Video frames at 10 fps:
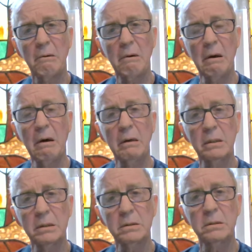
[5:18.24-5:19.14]
A
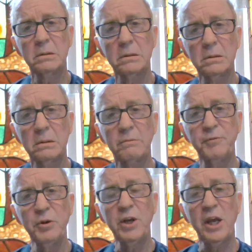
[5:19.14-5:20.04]

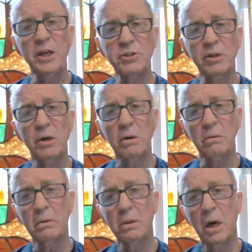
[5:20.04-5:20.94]
few days ago,